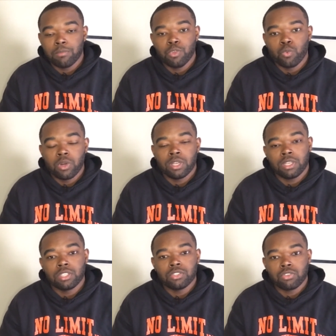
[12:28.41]
You want to
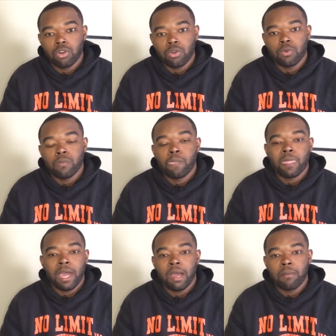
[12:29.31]
control
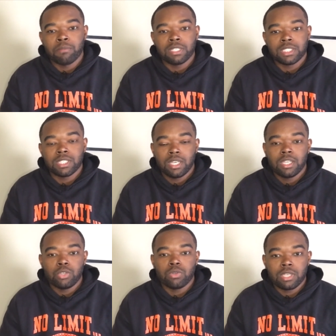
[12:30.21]
how much
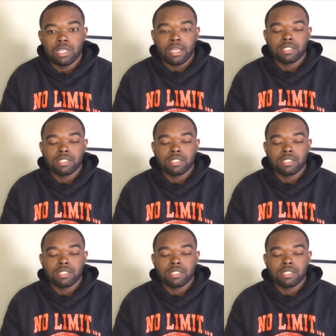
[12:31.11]
you keep.